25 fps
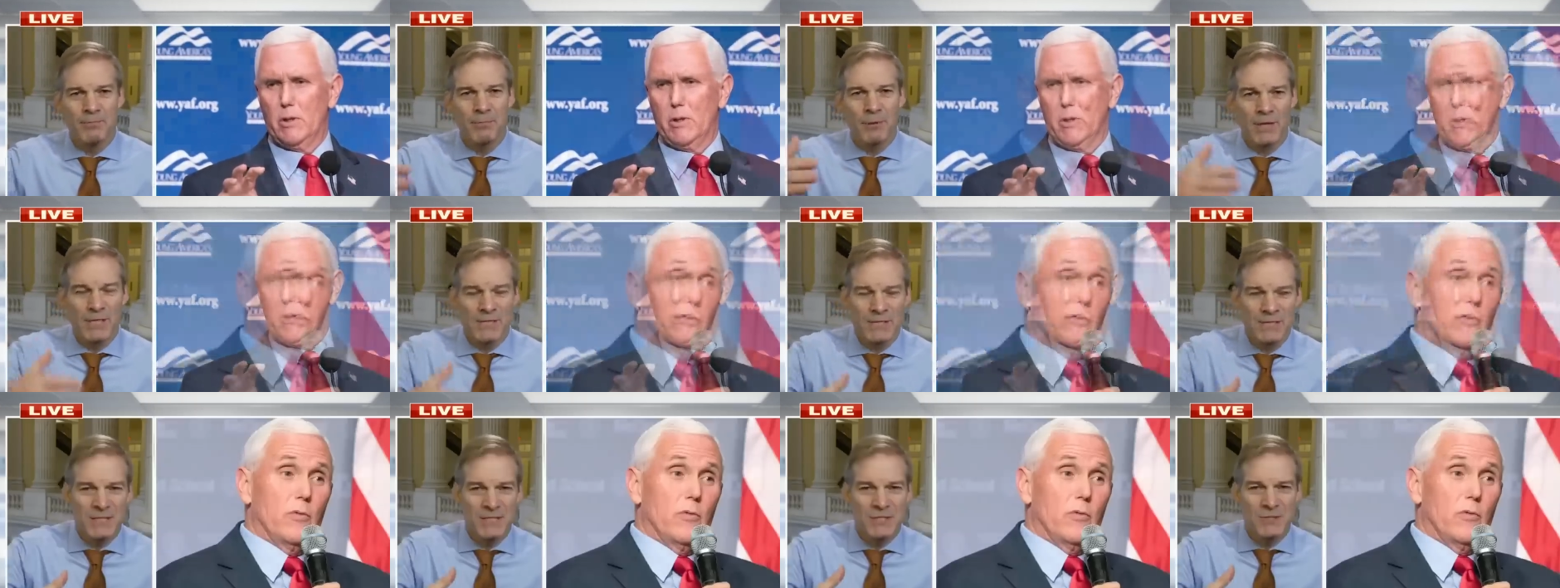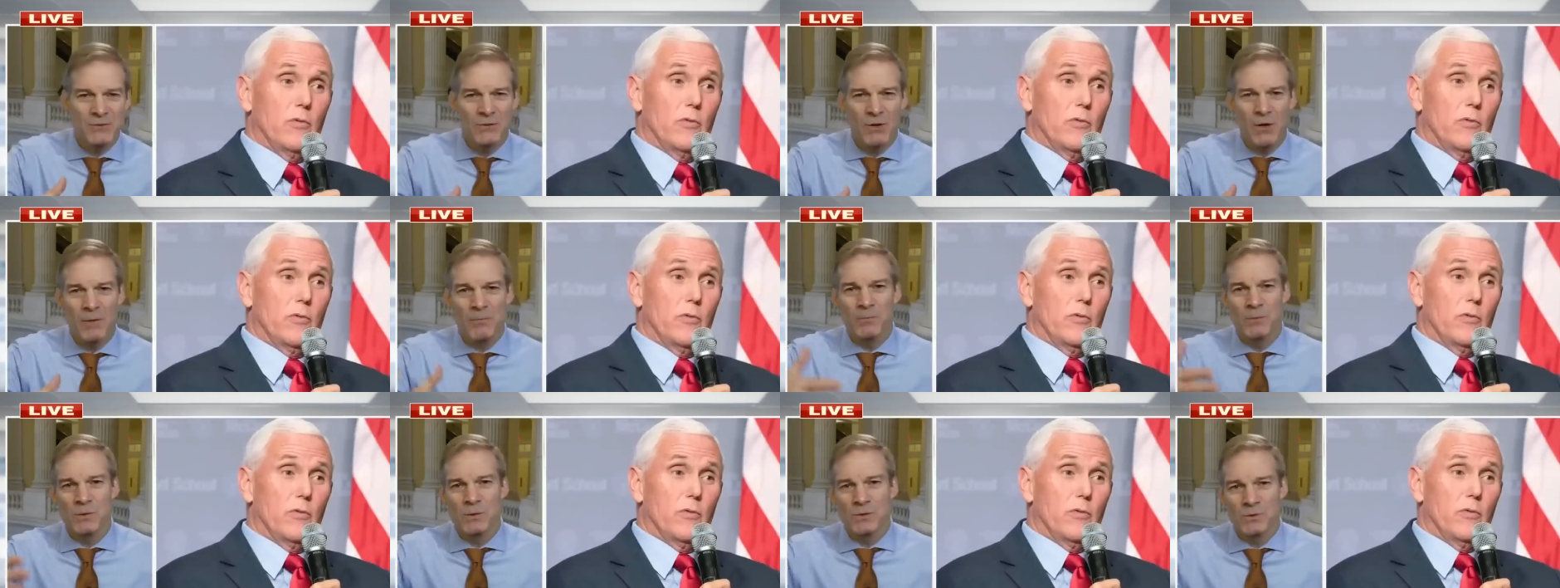Speaker 1: President
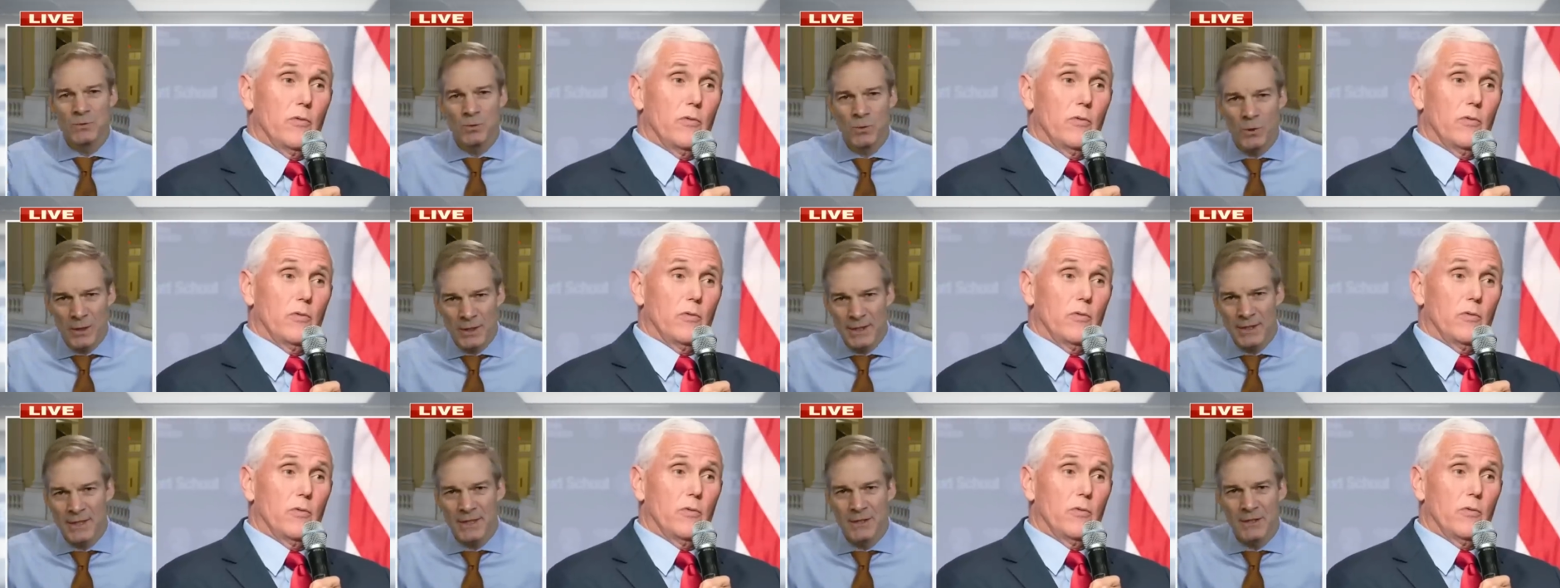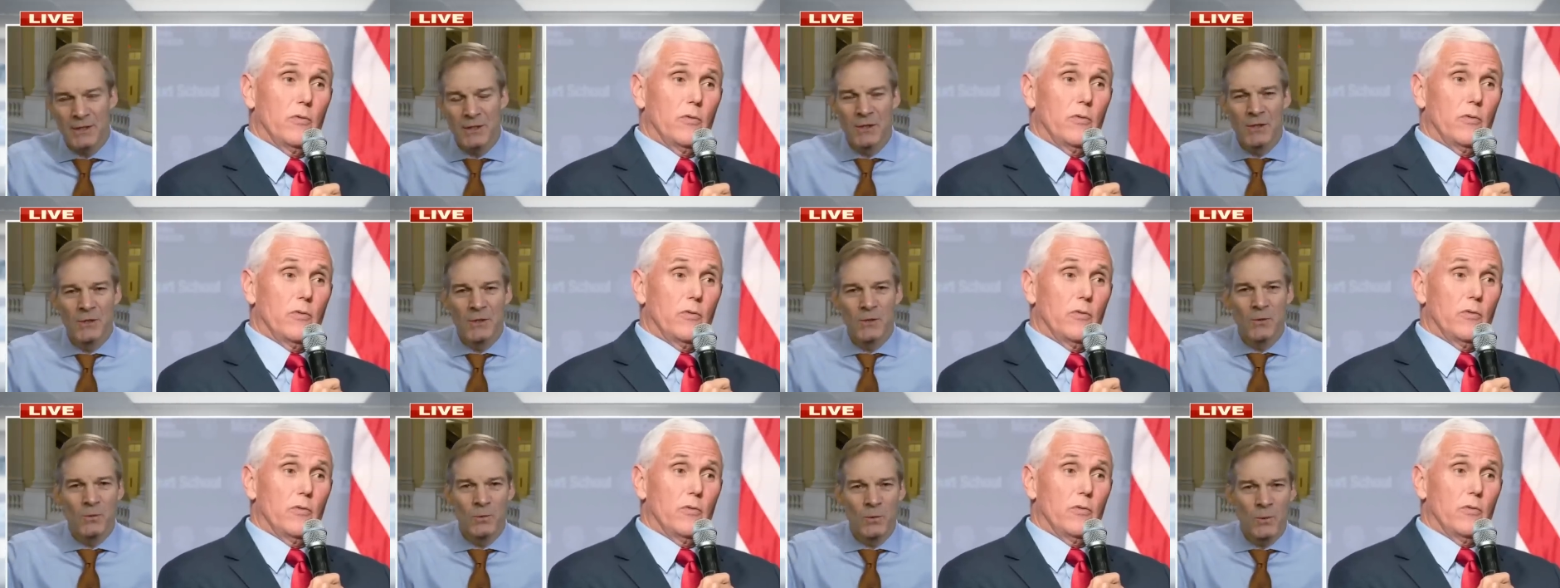Trump was working
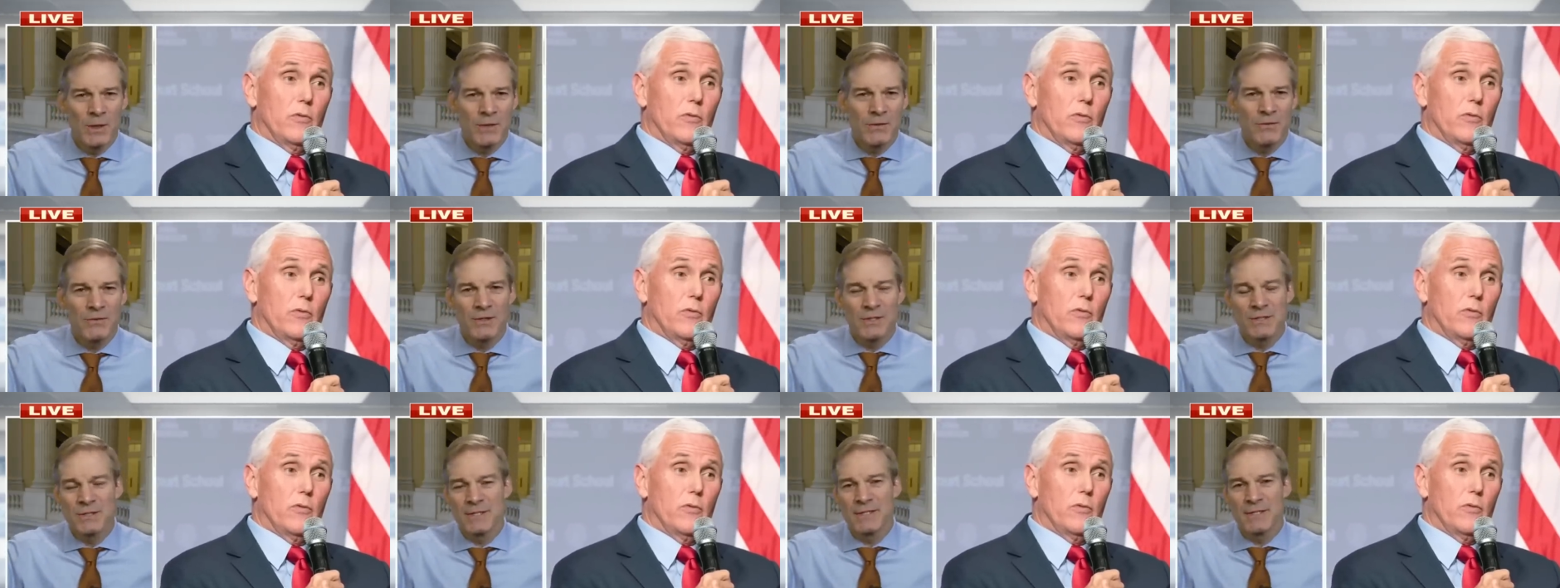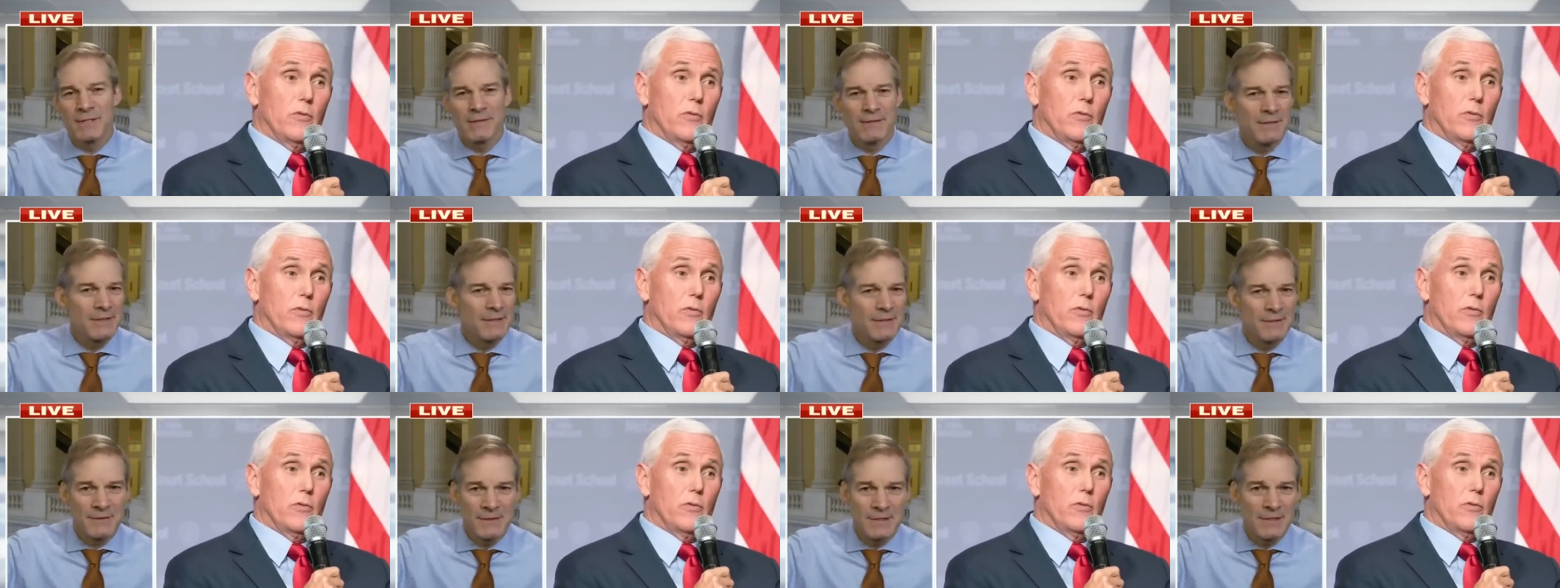with the
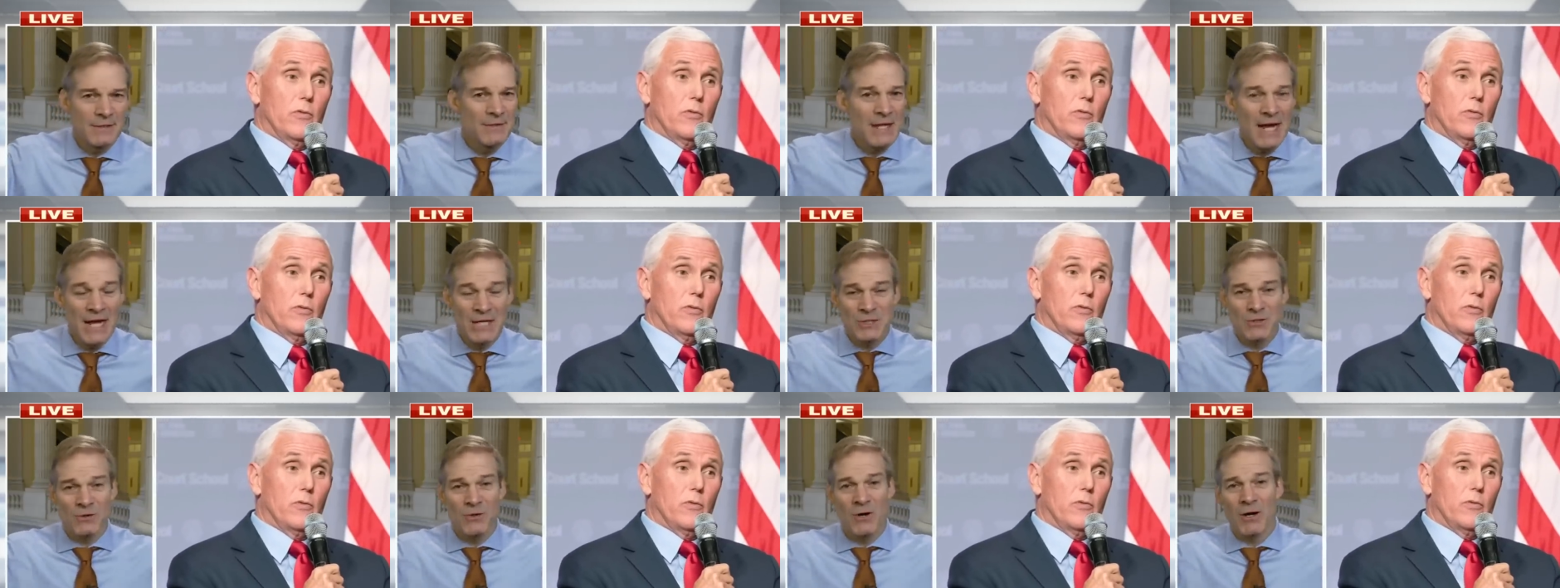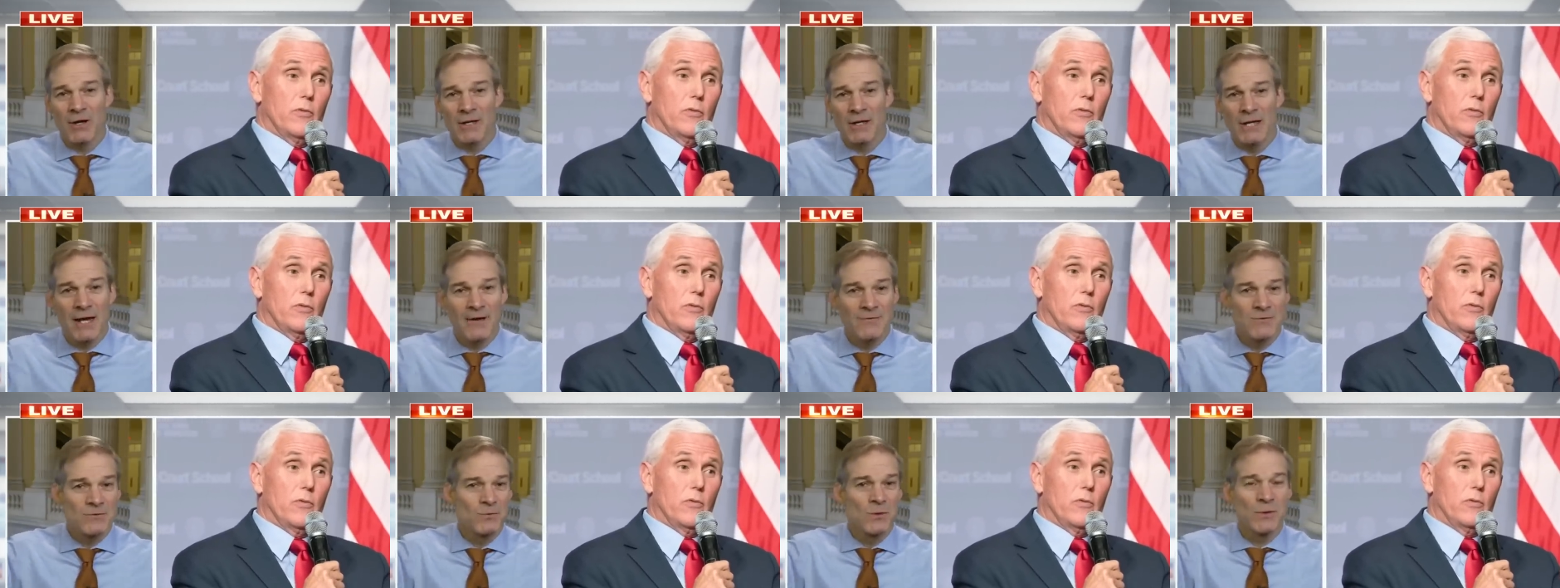National
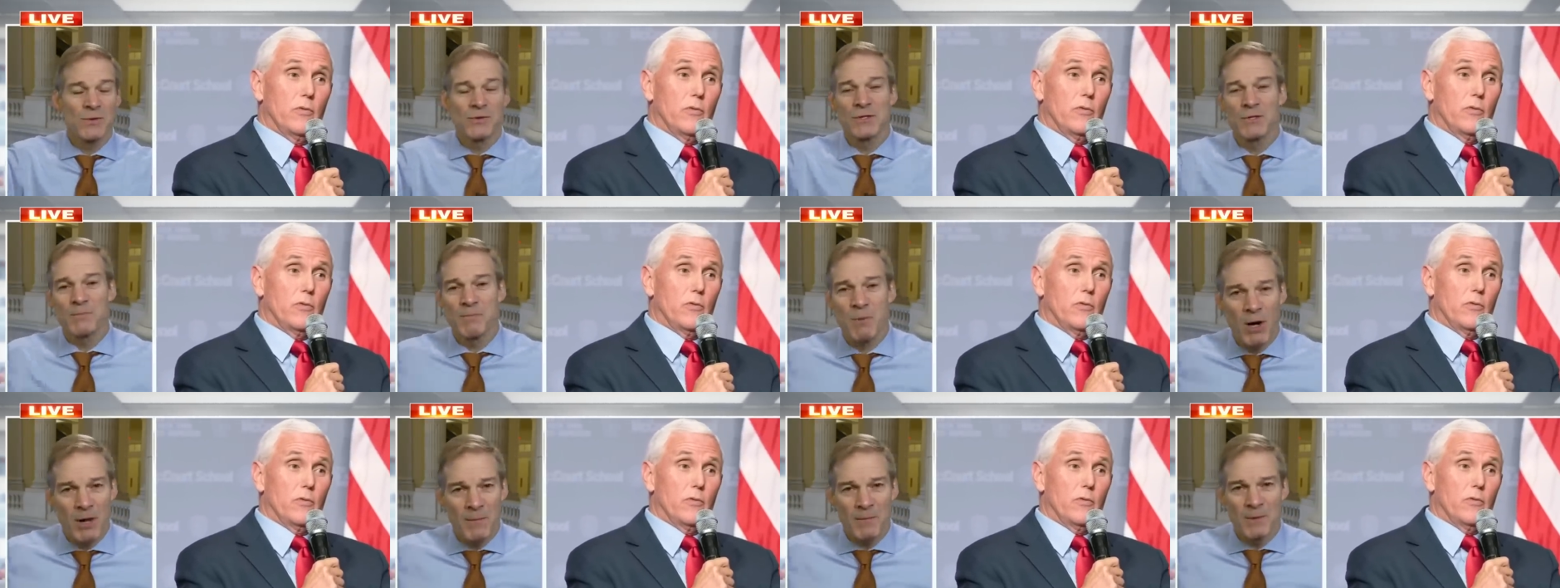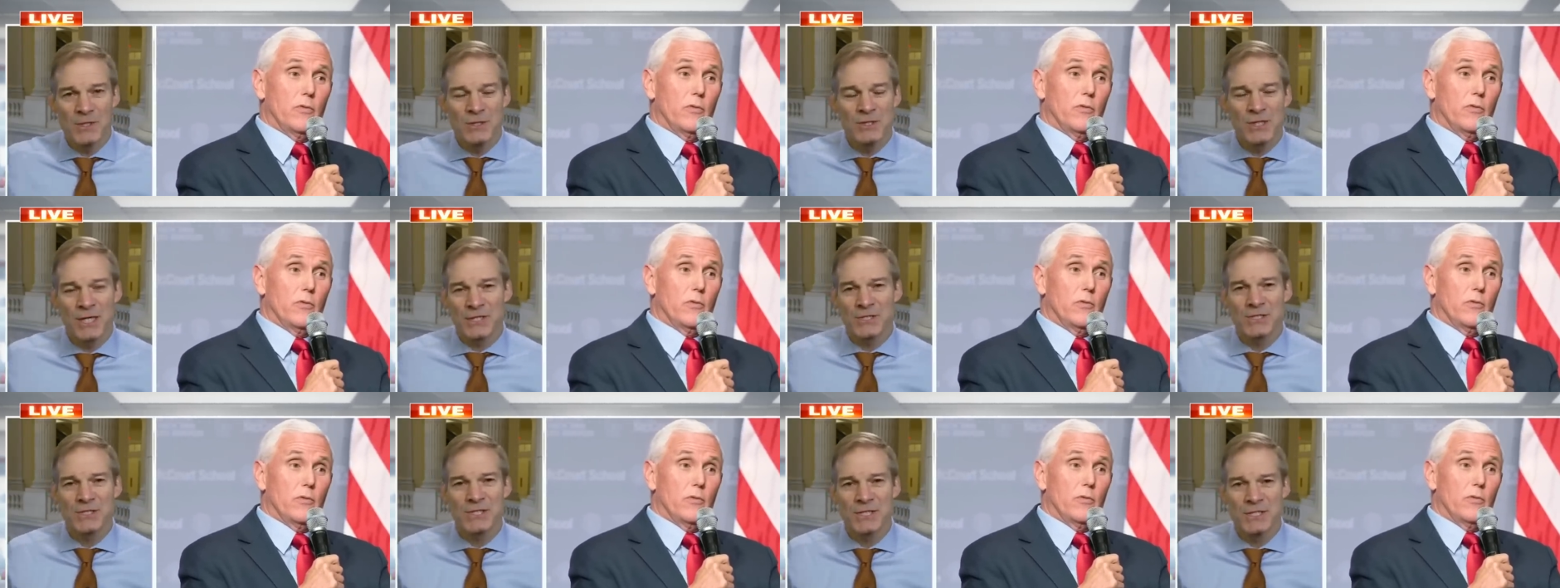Archives, with the Department of
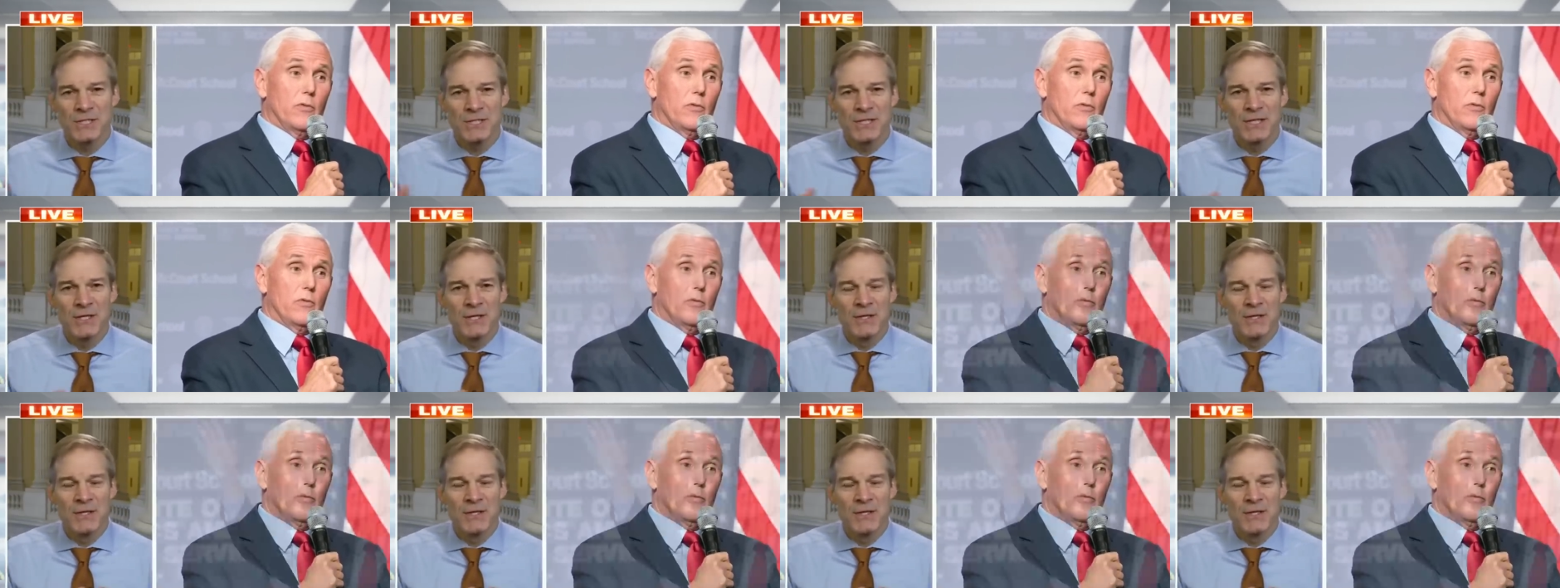Justice